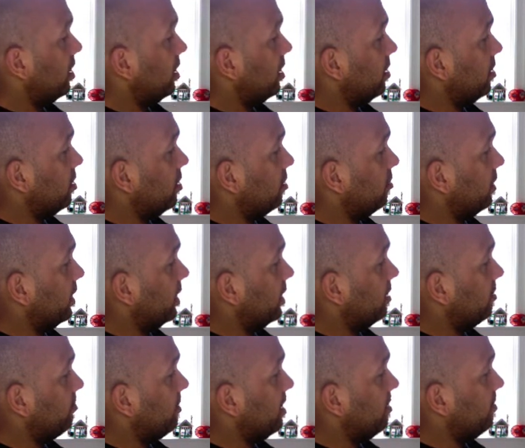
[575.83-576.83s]

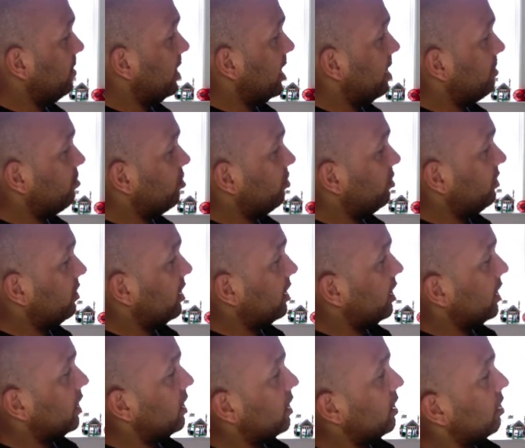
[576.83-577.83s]
maybe I'm going to set
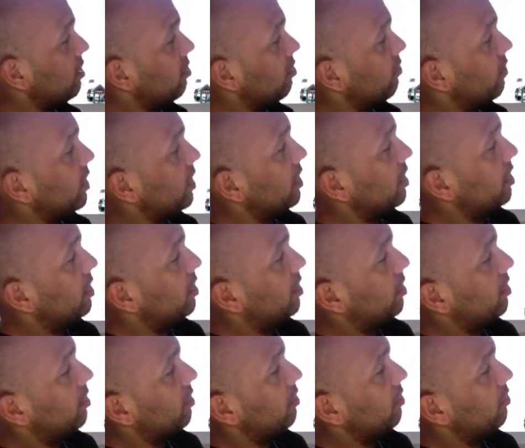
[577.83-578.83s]
it here, right?
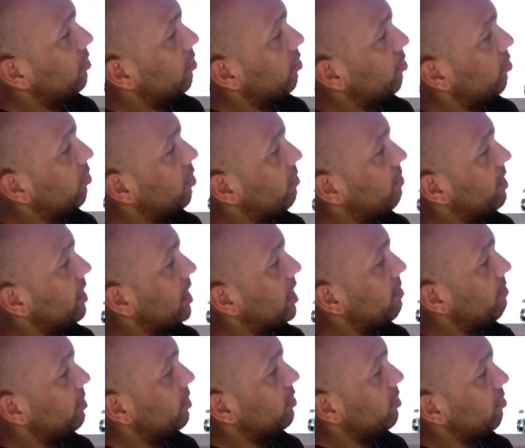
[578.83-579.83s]
So create my
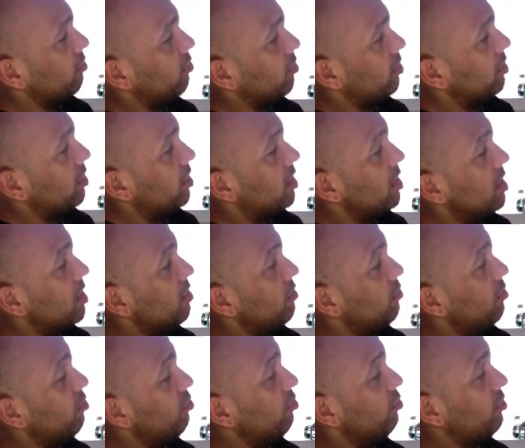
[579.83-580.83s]
composition.
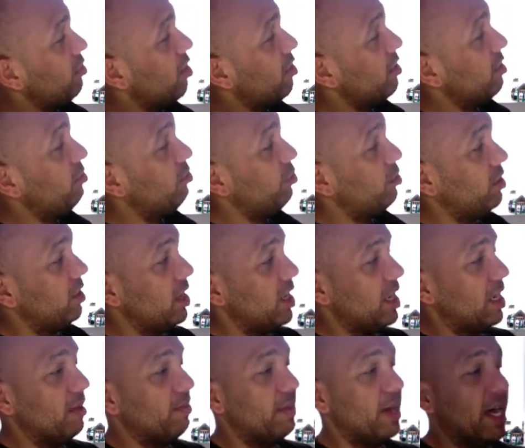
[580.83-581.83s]
So you're starting to
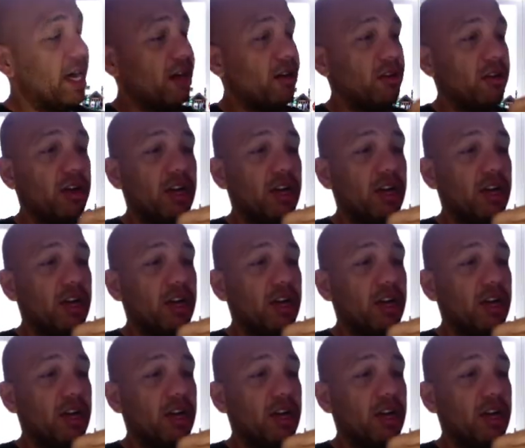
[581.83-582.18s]
think about